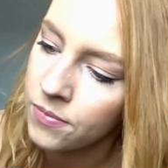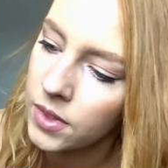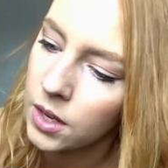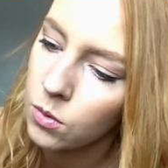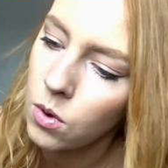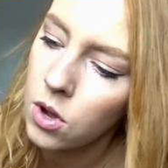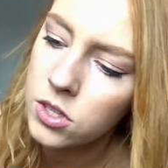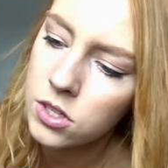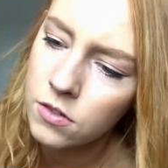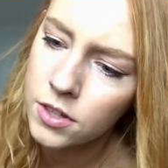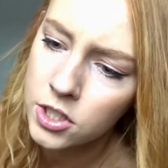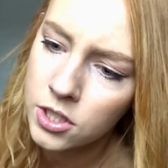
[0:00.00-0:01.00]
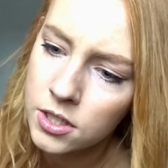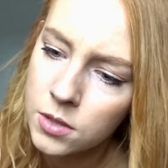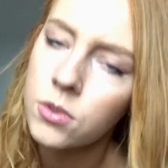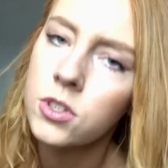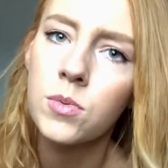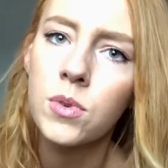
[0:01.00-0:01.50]
It was originally
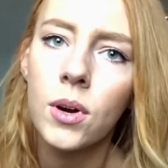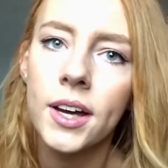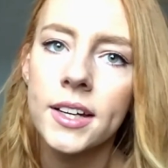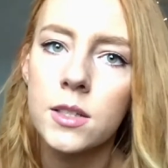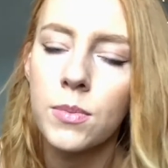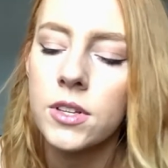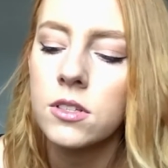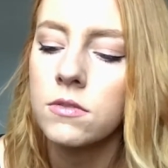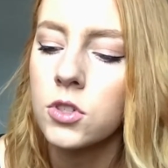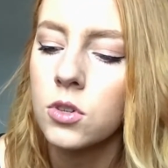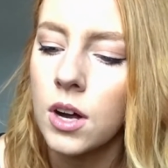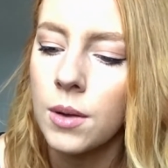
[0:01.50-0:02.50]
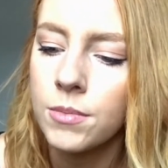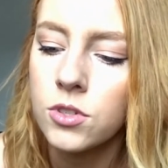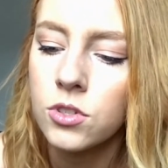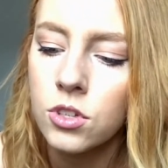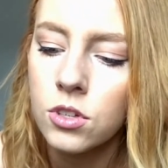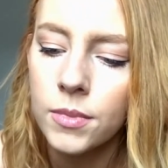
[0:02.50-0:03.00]
supposed to be quite expensive, so I'm
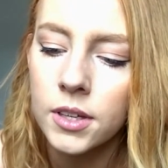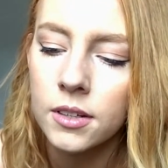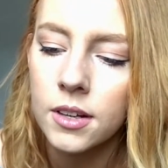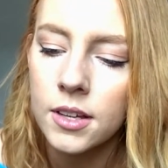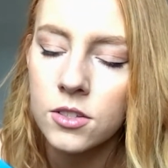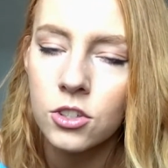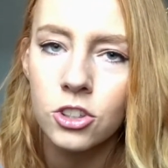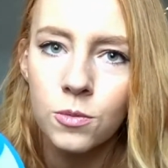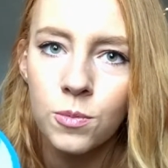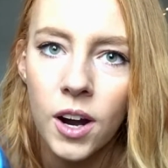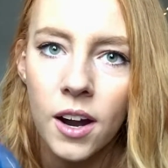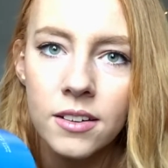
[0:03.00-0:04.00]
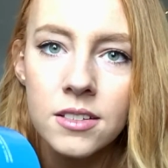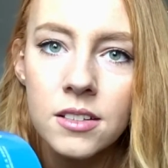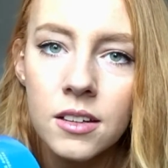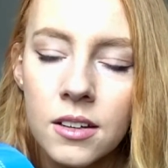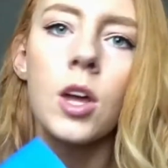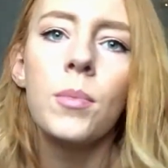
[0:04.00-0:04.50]
assuming it's a good brand.
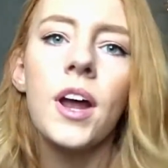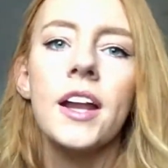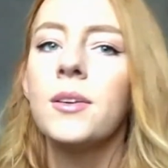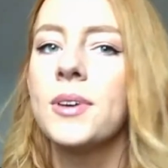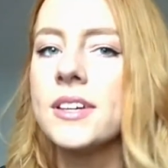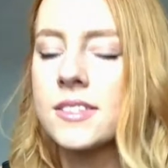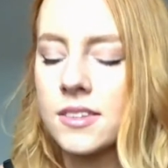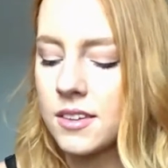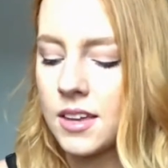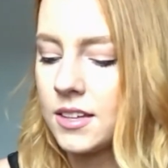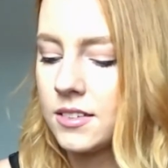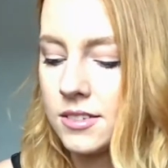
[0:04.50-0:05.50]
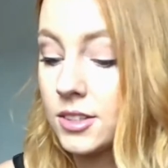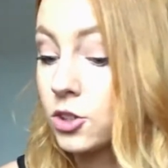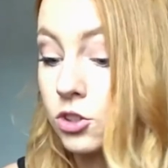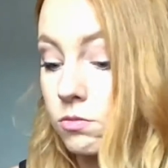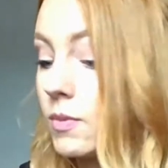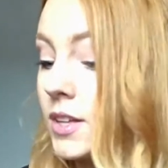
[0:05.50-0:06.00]
But anyways, it's
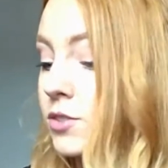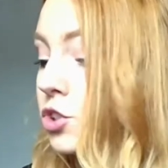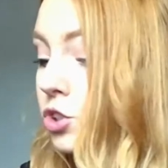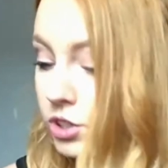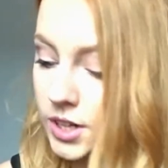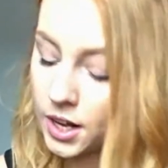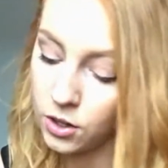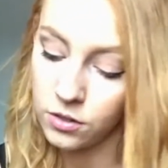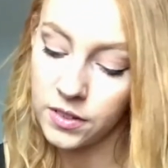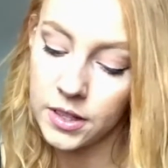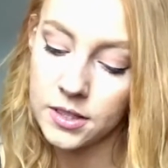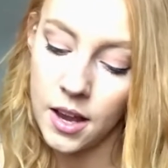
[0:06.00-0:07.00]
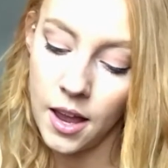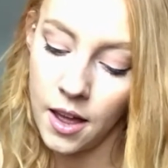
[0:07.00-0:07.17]
good. I love it.